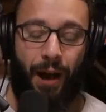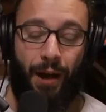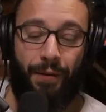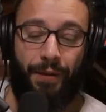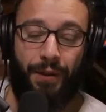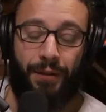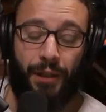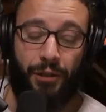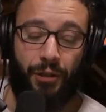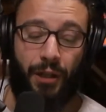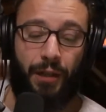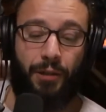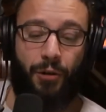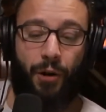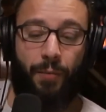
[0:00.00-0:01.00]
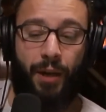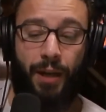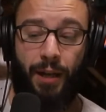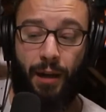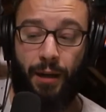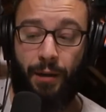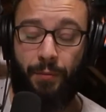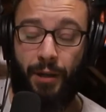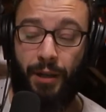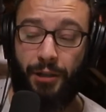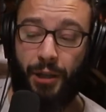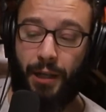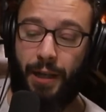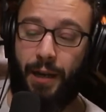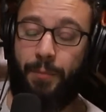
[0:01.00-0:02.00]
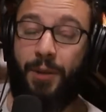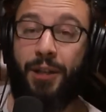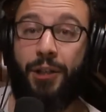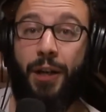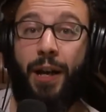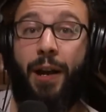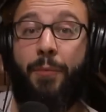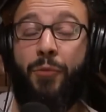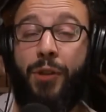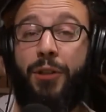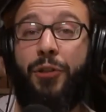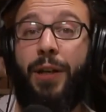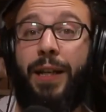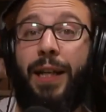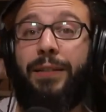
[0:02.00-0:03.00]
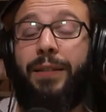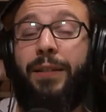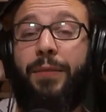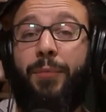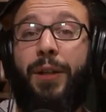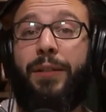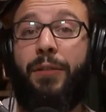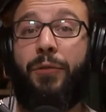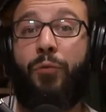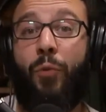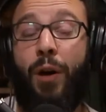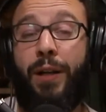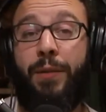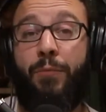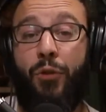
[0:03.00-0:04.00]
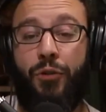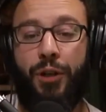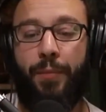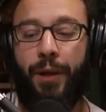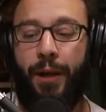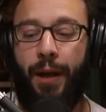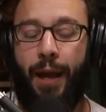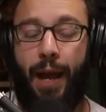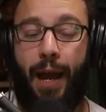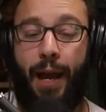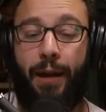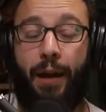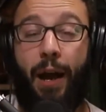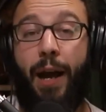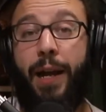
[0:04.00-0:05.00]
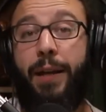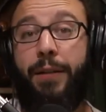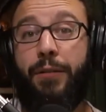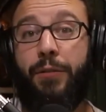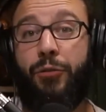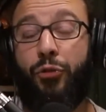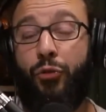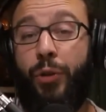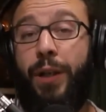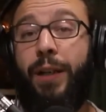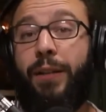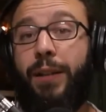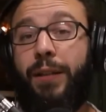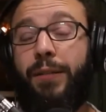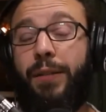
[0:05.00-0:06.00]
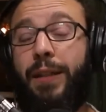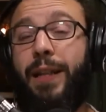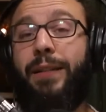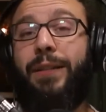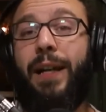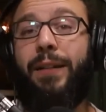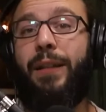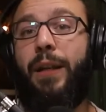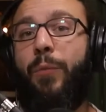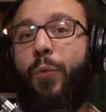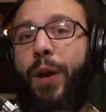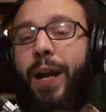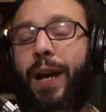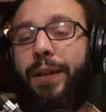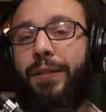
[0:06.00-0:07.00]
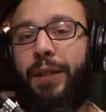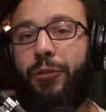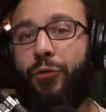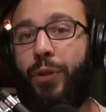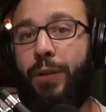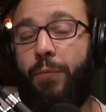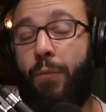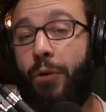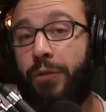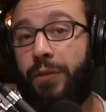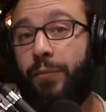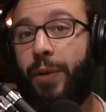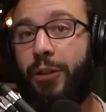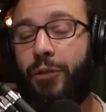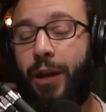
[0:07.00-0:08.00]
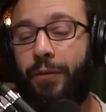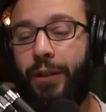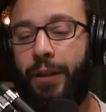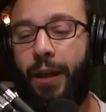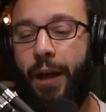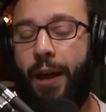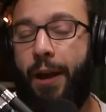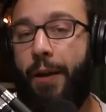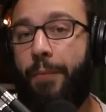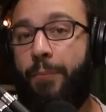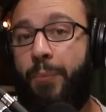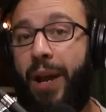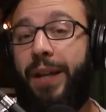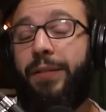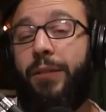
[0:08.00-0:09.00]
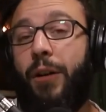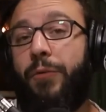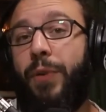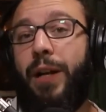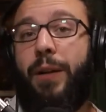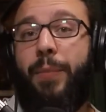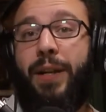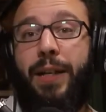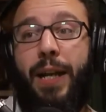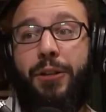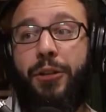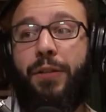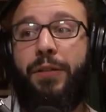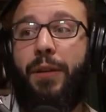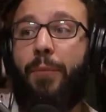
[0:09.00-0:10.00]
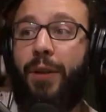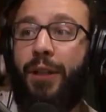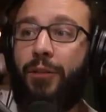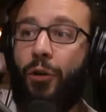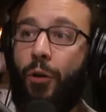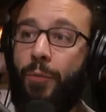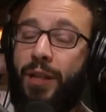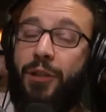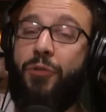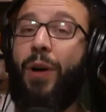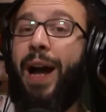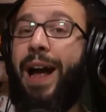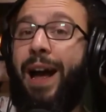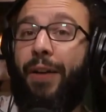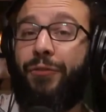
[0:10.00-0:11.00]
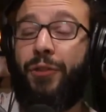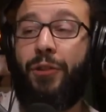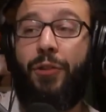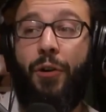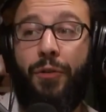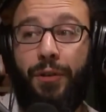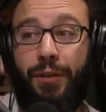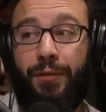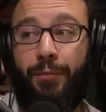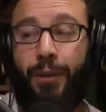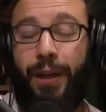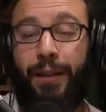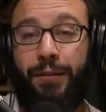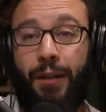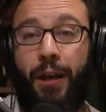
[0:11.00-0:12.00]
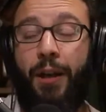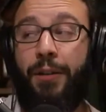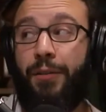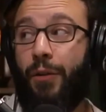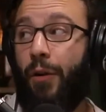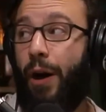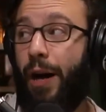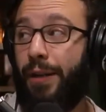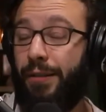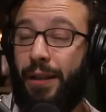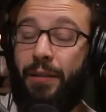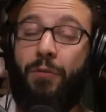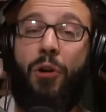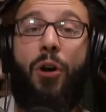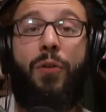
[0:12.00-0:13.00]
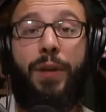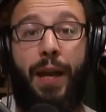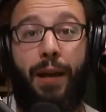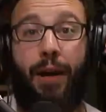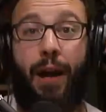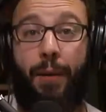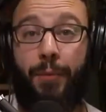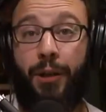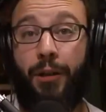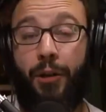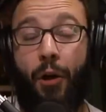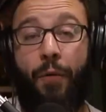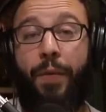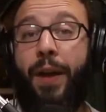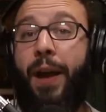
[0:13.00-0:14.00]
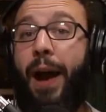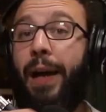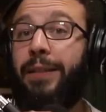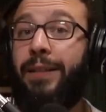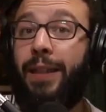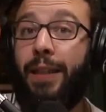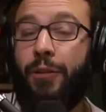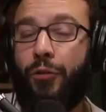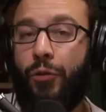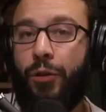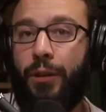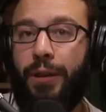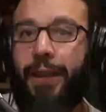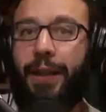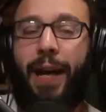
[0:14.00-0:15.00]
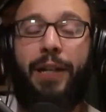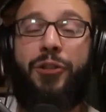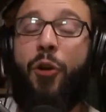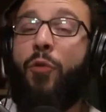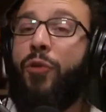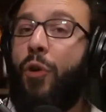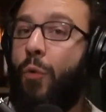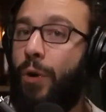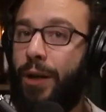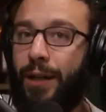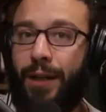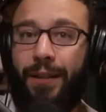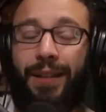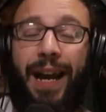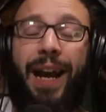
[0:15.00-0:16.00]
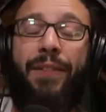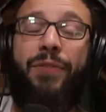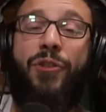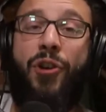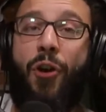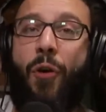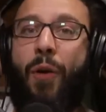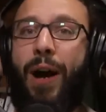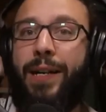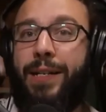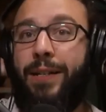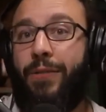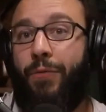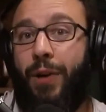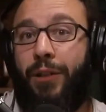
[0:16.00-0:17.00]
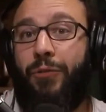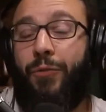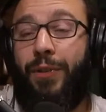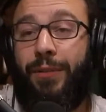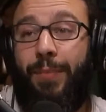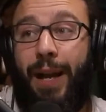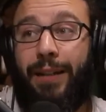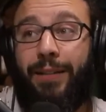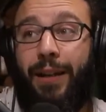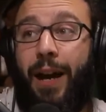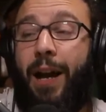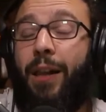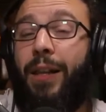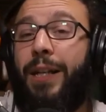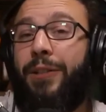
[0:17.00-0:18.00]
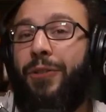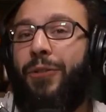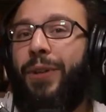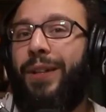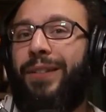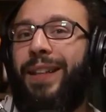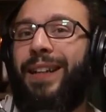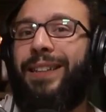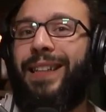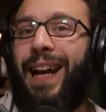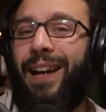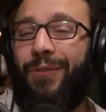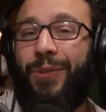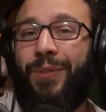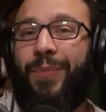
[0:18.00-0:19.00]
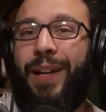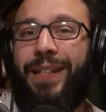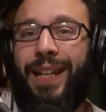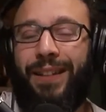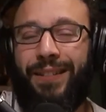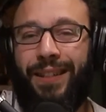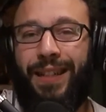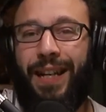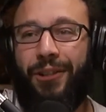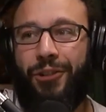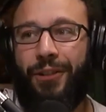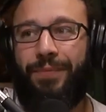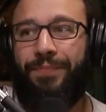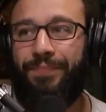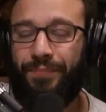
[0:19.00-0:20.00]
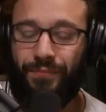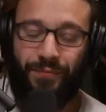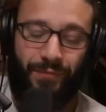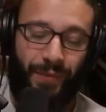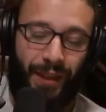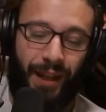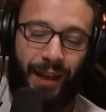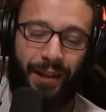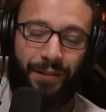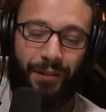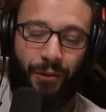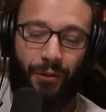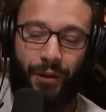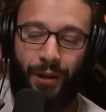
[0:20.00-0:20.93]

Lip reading: essentially, you know, I'm hitchhiking. I'm really trying to get to this place called Wadi Mujib. And I treated this the exact way as I treat most of my traveling, based on recommendation. Somebody told me you have to go to this place. So I said, okay, I'm going to go. I didn't Google it. I don't know what it is. I have no idea what to expect. All I knew is that that was my destination. And so